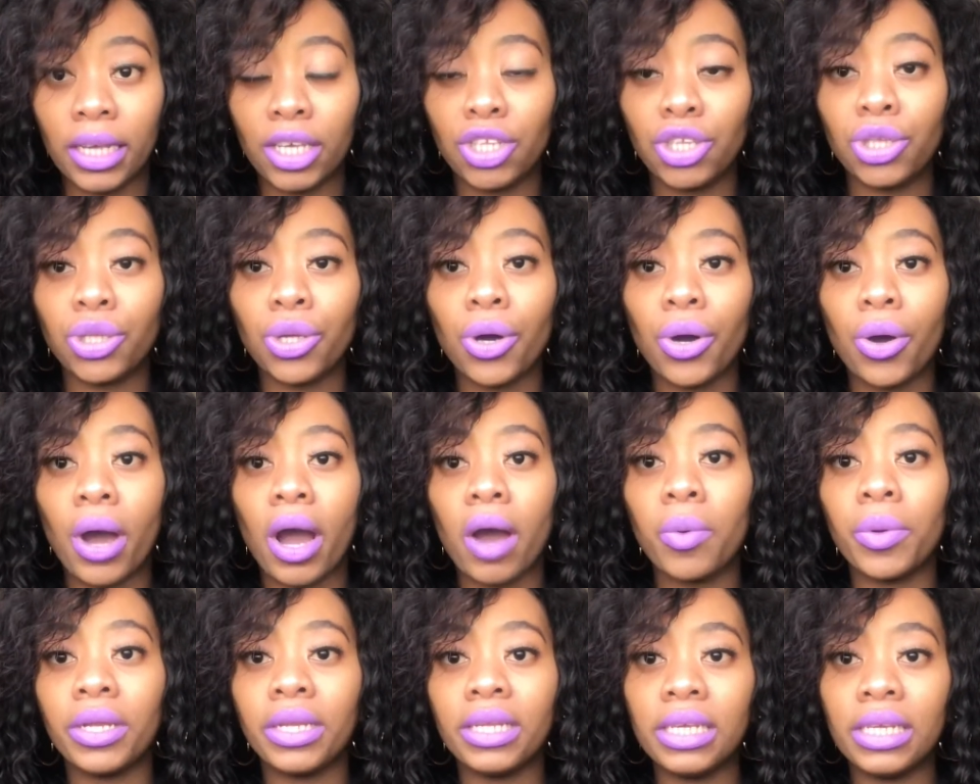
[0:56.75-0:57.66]
So I
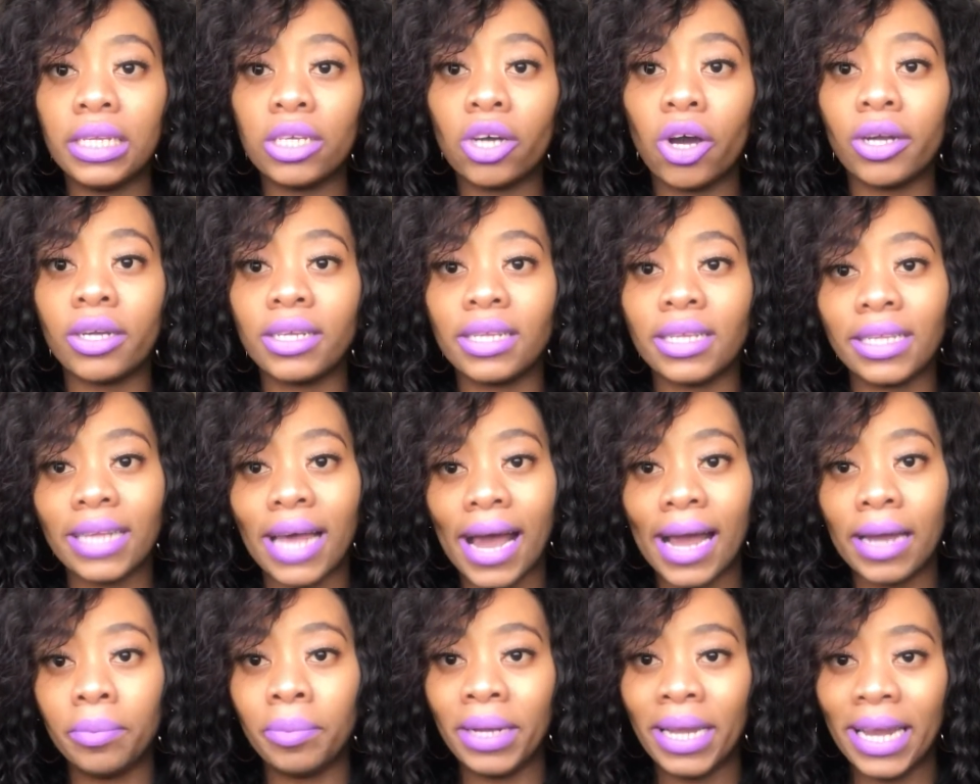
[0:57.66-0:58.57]
would eat on a
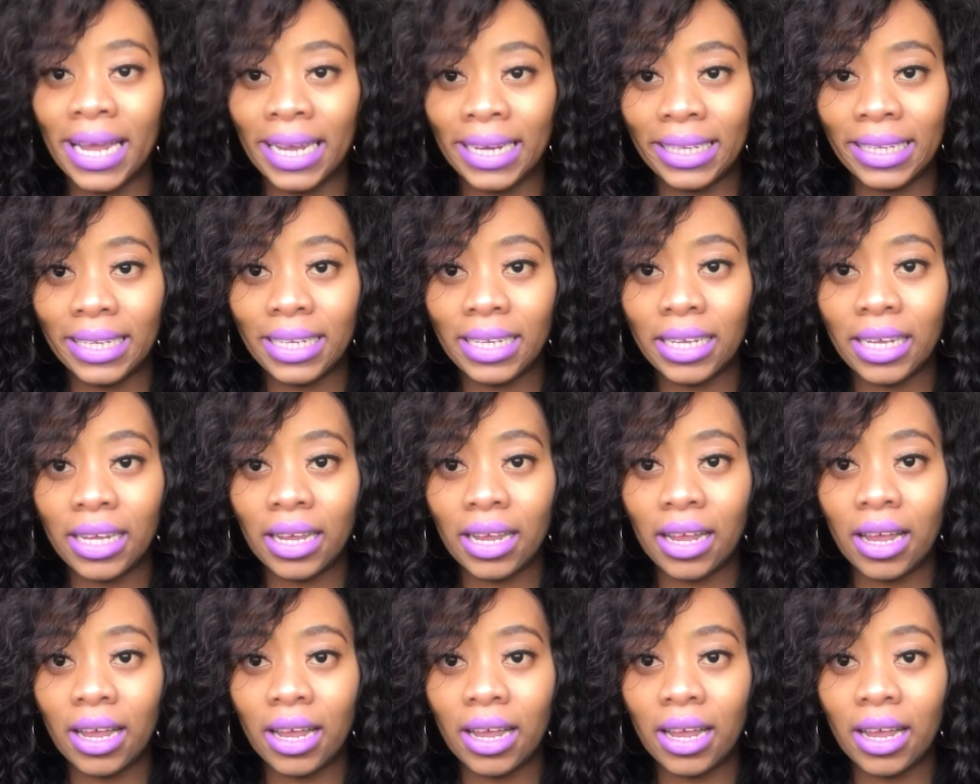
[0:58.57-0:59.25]
side plate.